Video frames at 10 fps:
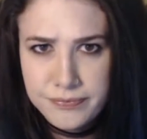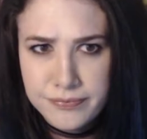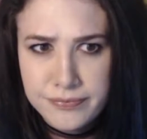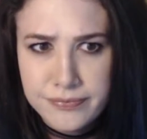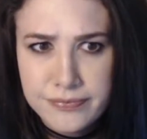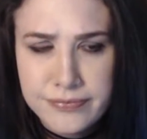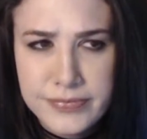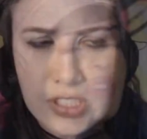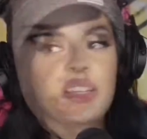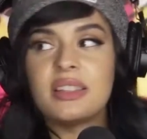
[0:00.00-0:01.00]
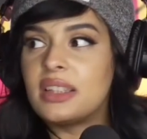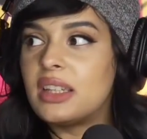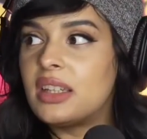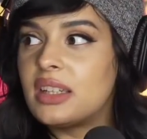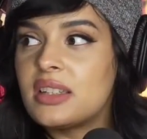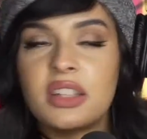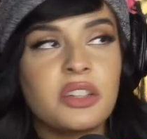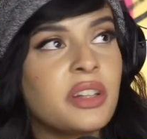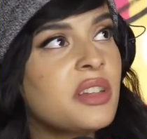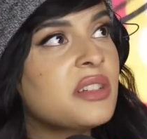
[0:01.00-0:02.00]
I think that's fascinating,
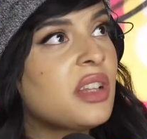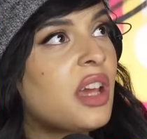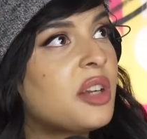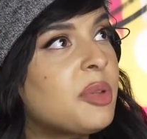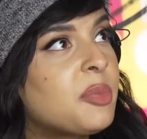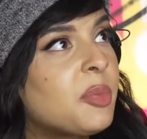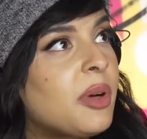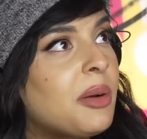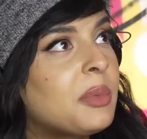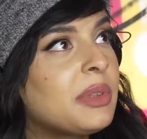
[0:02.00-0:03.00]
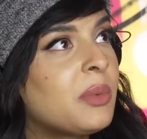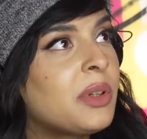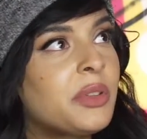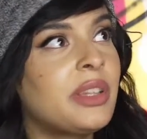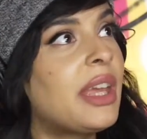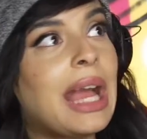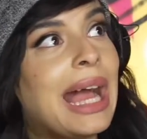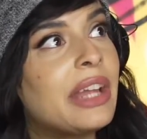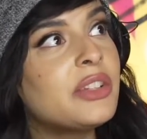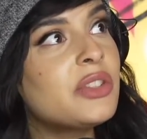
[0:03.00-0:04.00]
considering there's a lot of people probably wondering, like, how
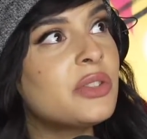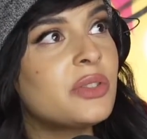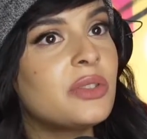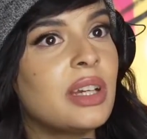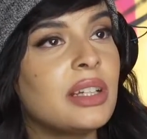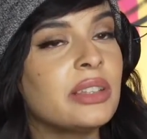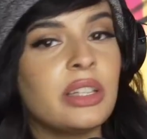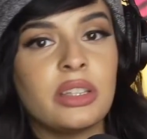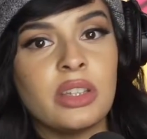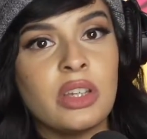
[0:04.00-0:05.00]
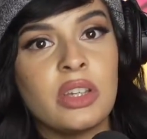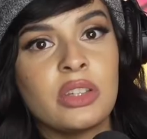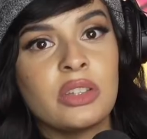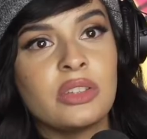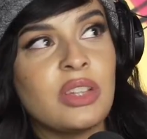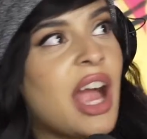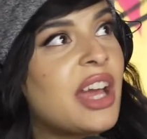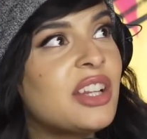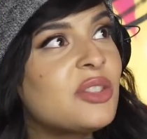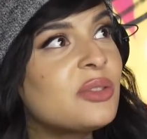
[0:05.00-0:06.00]
did you do that? Like, how
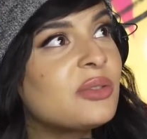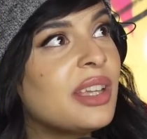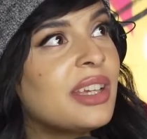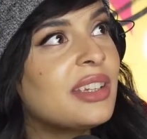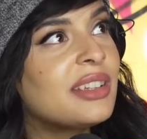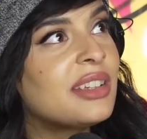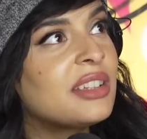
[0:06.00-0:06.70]
did you like?